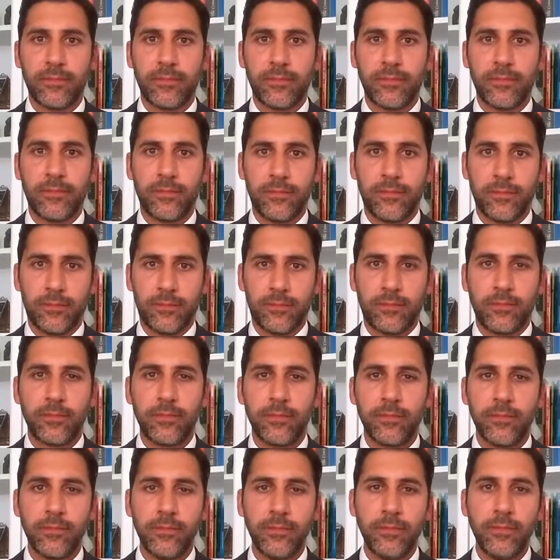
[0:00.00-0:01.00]

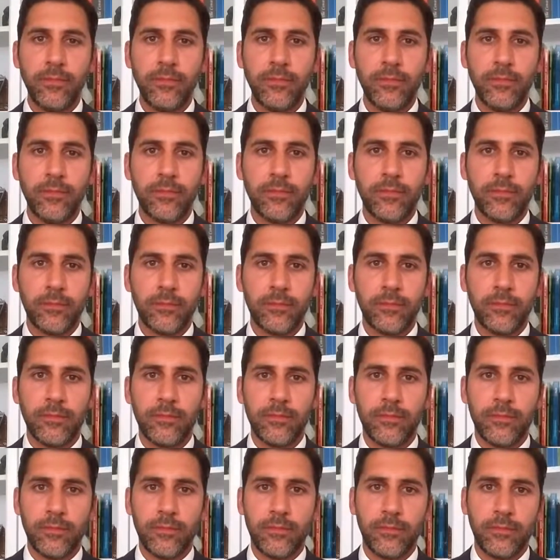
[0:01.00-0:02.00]

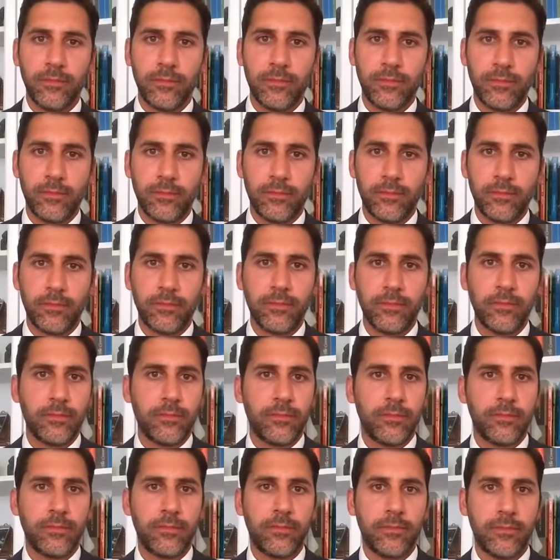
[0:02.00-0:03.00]

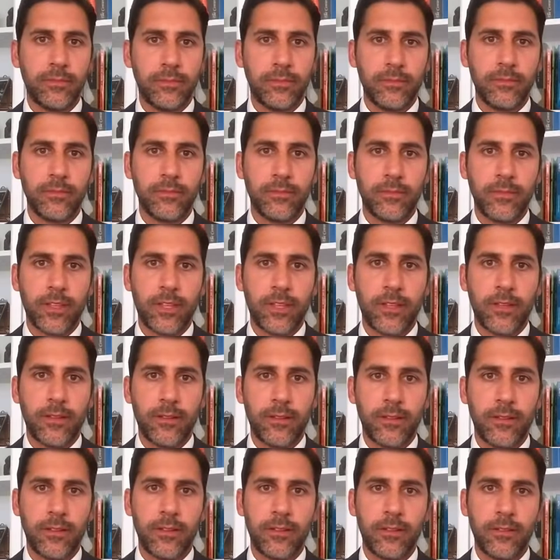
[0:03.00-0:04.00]

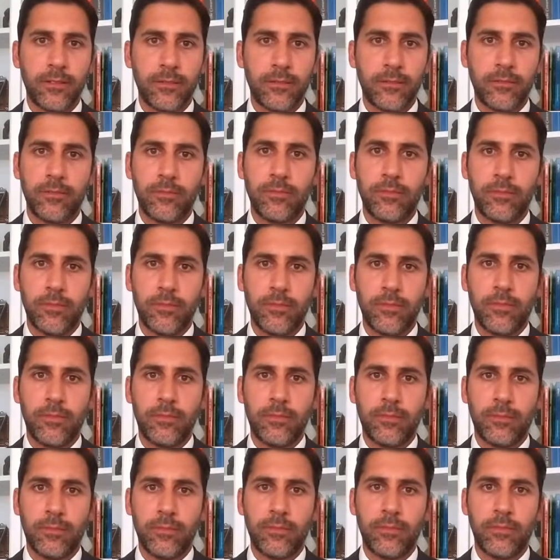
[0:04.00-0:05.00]

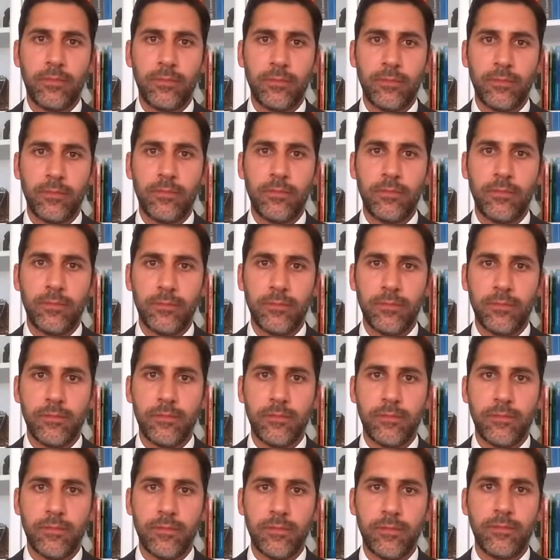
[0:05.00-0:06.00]

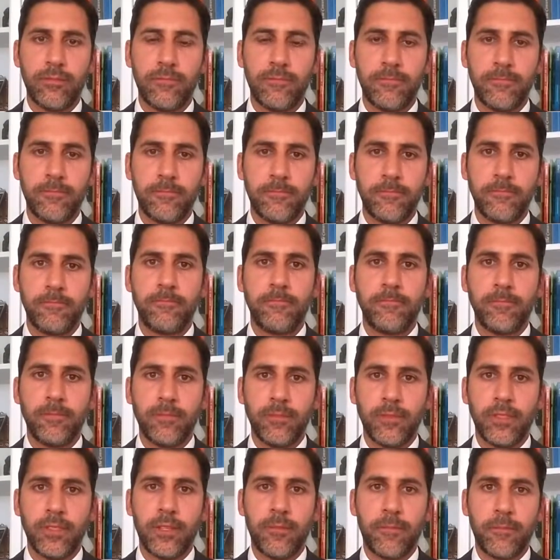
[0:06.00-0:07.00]

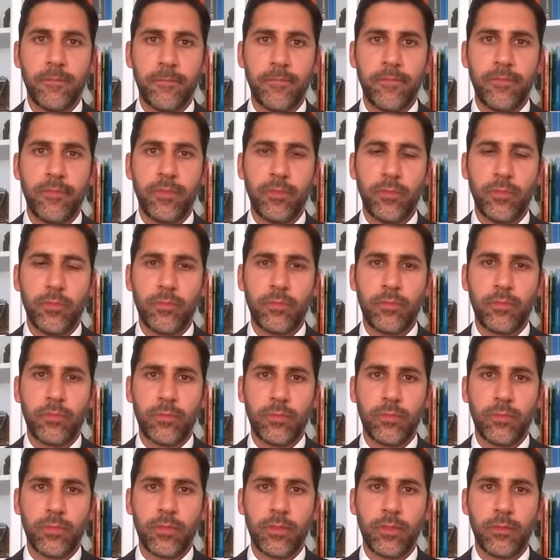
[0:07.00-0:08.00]
No words are spoken by the person on screen.